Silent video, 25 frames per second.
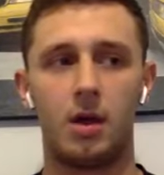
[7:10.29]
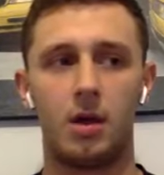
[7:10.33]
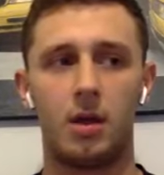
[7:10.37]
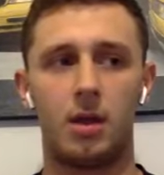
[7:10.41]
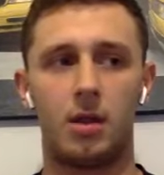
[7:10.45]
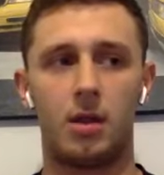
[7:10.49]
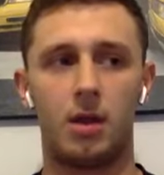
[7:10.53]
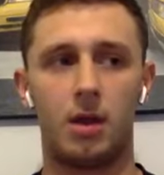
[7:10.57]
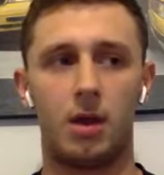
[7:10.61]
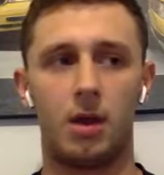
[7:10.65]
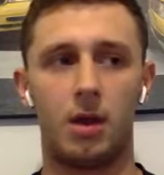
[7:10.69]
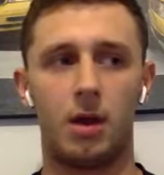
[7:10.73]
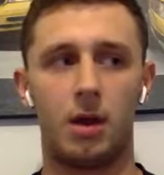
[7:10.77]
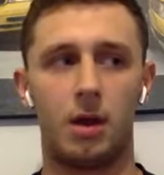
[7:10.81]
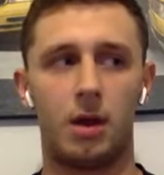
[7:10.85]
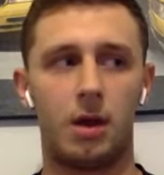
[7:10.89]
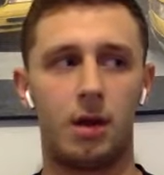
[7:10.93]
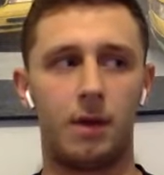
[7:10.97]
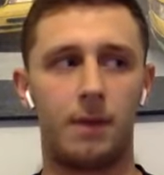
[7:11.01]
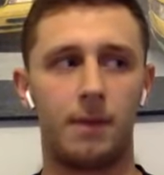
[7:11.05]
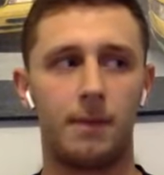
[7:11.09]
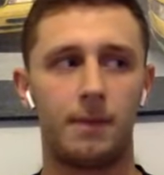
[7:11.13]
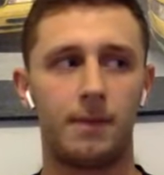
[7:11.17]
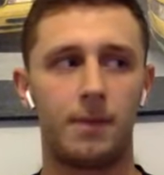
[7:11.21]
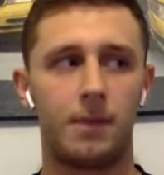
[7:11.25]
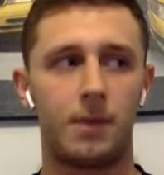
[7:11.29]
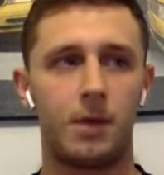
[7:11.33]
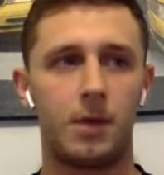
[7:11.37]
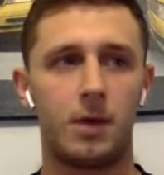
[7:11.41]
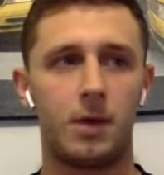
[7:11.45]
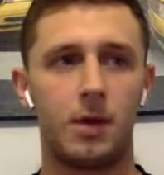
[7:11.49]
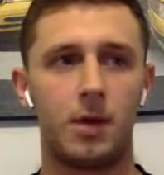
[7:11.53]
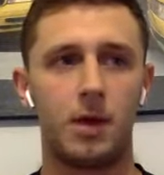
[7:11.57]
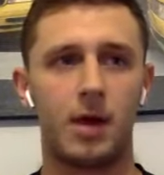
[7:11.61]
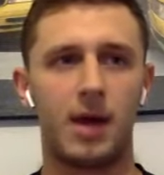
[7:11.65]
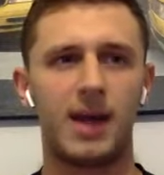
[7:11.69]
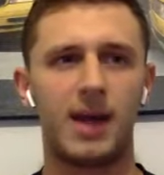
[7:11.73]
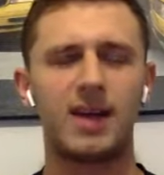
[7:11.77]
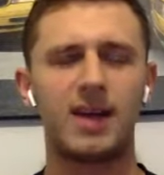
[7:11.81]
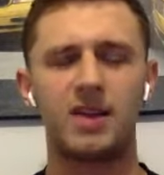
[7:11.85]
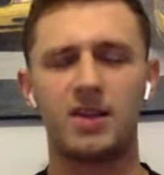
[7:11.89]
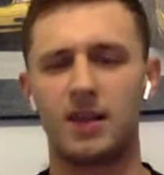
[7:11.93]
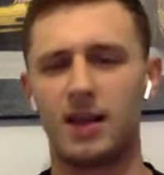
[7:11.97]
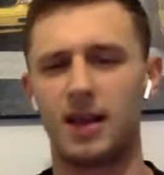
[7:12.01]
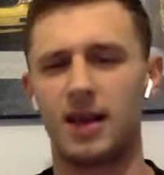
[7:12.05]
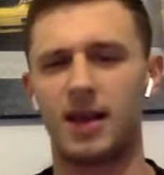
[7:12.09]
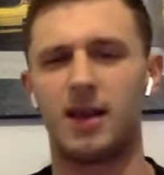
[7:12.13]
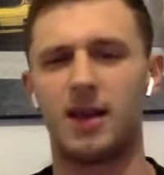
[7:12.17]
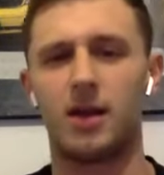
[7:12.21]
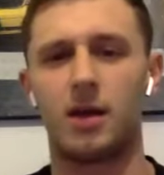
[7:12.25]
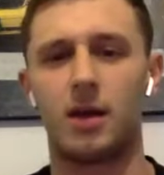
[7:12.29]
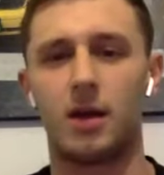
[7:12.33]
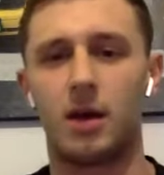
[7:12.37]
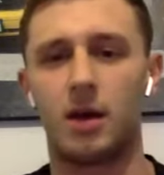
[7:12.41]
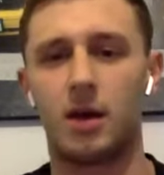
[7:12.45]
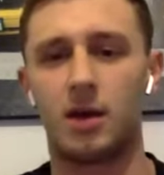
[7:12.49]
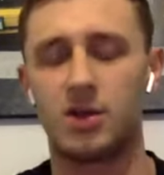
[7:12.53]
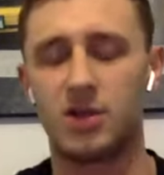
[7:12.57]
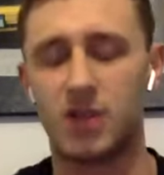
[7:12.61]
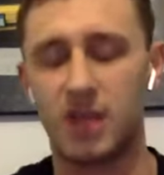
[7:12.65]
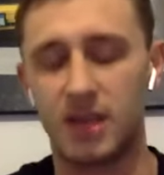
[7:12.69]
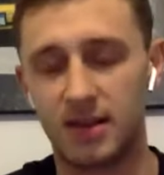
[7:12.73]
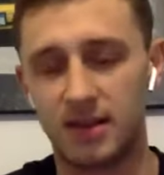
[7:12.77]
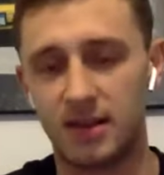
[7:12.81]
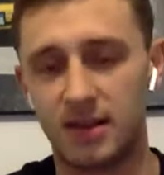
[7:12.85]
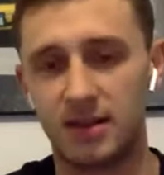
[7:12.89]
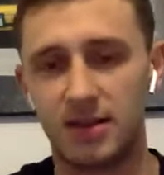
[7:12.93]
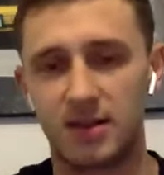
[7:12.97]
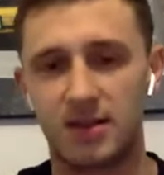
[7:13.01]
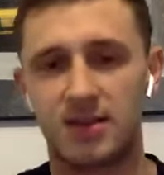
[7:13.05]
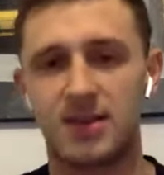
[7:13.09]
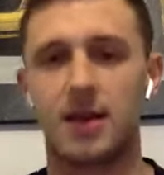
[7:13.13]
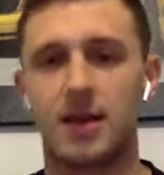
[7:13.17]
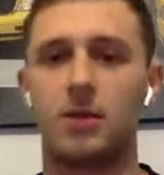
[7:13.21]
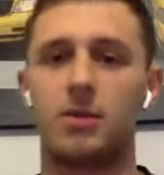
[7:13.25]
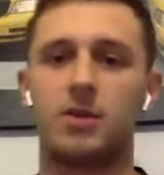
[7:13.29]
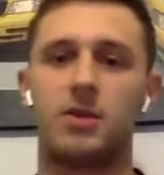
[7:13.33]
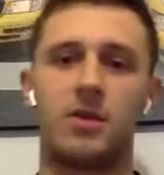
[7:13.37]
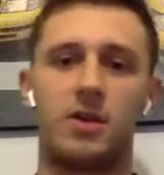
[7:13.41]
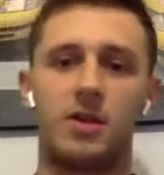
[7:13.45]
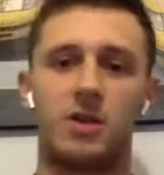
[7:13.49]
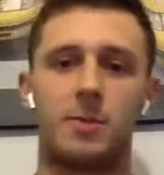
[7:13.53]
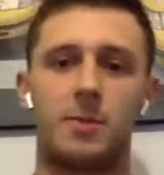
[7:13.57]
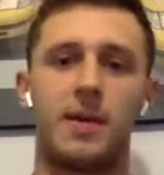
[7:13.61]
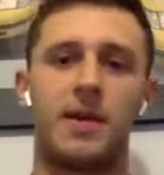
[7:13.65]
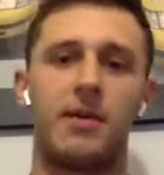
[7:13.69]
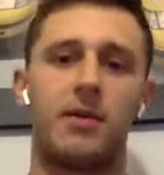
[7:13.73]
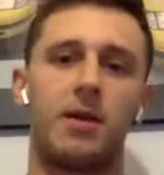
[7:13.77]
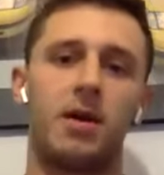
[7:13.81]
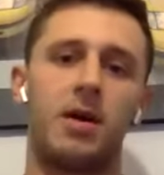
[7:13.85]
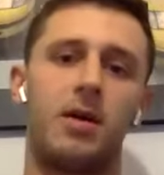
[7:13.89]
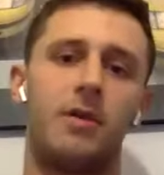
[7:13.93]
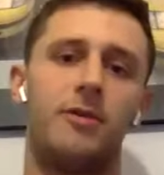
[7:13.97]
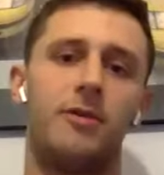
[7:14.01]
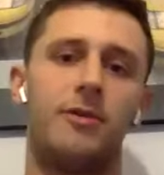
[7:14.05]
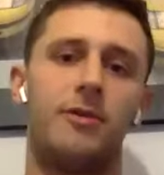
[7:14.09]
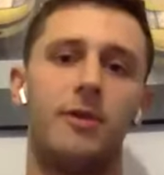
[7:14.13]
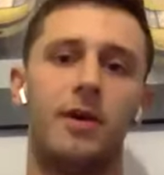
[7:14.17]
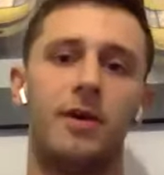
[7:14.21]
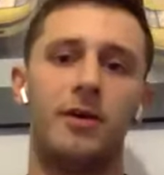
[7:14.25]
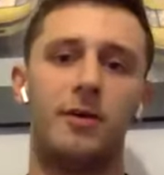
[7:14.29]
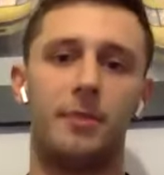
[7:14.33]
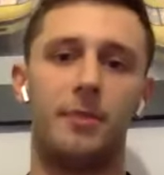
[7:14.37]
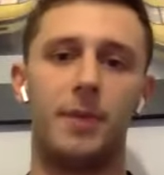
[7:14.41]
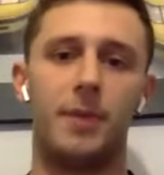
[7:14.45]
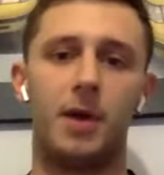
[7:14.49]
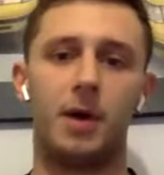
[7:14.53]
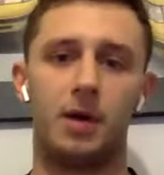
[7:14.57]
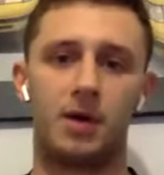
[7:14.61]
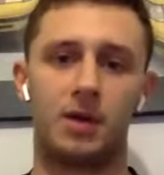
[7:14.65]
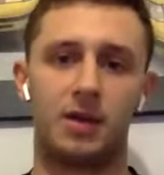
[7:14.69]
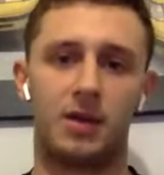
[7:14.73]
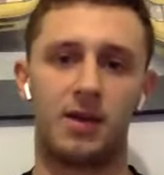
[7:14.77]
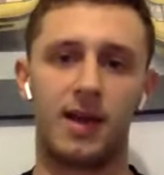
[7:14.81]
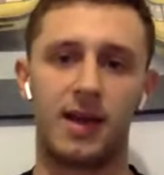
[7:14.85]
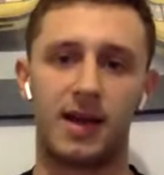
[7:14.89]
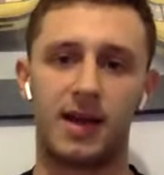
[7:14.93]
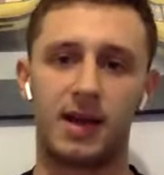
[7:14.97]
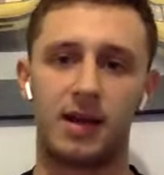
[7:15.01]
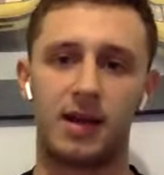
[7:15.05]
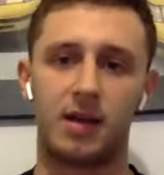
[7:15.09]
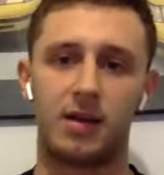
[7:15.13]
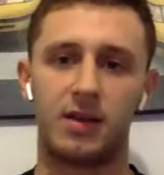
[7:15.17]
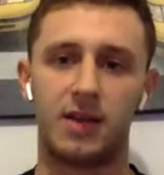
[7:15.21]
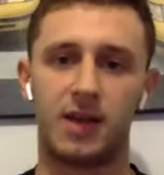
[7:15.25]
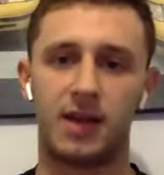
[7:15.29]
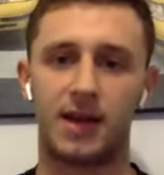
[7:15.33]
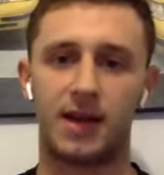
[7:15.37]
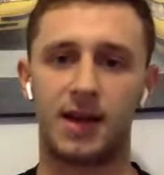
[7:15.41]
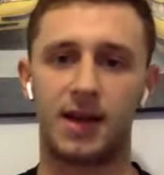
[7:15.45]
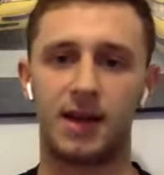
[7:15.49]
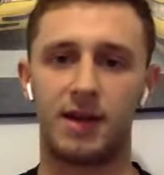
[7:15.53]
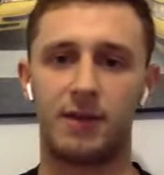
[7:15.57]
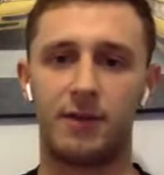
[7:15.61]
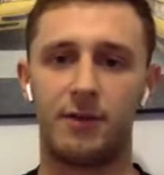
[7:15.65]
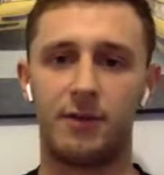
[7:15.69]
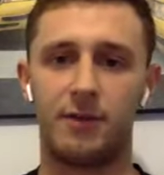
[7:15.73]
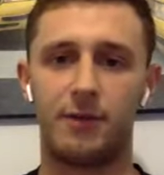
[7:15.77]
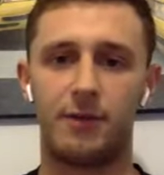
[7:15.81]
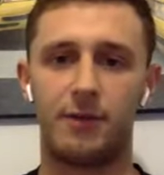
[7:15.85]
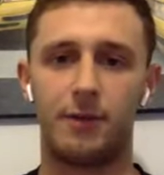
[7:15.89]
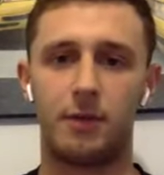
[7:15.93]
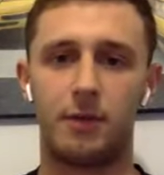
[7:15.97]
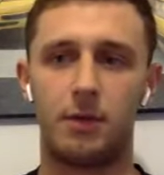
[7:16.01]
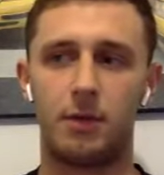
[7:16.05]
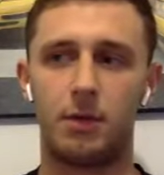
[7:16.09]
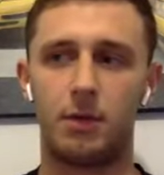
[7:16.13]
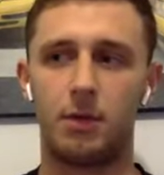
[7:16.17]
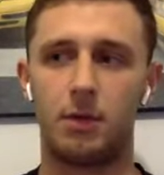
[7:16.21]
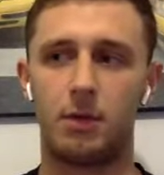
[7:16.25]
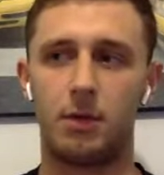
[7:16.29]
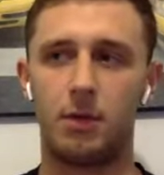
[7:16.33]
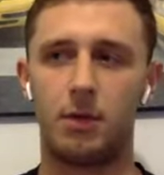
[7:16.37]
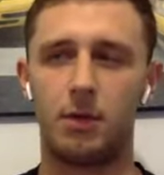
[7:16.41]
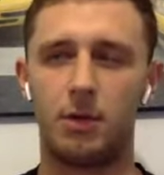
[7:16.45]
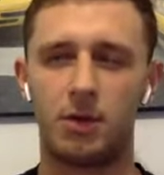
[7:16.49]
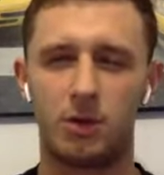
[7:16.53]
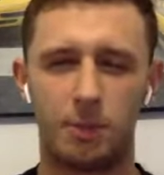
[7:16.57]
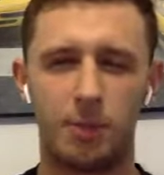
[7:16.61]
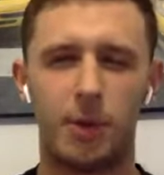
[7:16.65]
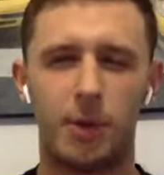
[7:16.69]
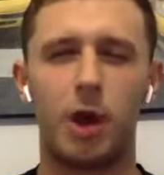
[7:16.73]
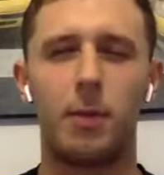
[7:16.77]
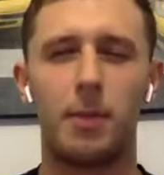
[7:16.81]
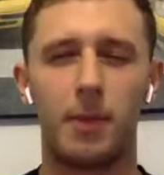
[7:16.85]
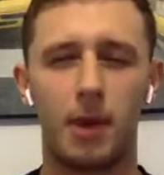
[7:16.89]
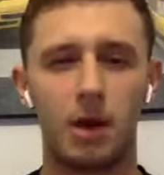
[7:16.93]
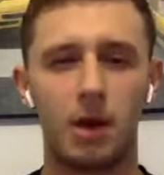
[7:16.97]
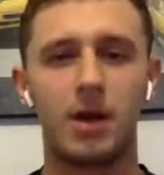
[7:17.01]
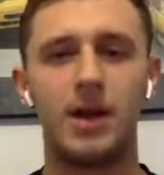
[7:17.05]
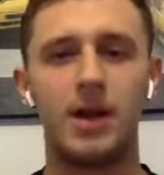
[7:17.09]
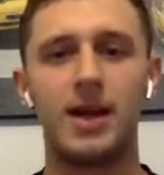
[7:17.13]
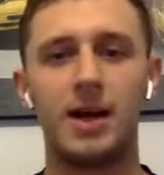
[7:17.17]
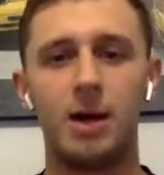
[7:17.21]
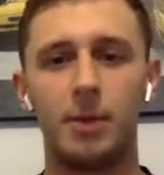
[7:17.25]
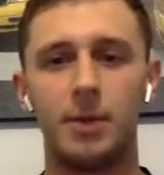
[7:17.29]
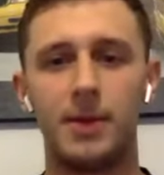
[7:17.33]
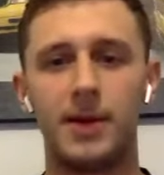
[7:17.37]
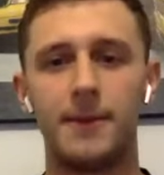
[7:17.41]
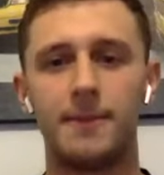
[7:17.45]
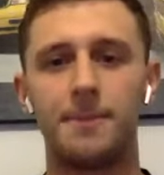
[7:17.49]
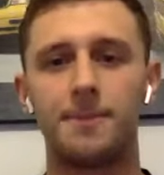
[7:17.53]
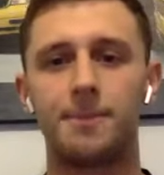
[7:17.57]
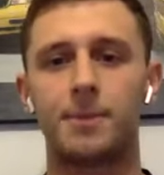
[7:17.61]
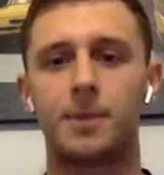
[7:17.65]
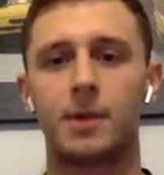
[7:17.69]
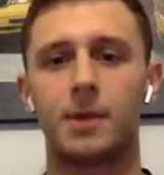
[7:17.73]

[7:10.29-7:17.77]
the I guess, like, as cheesy as it sounds, the spirit of books and that kind of thing kind of spurred me on a little bit.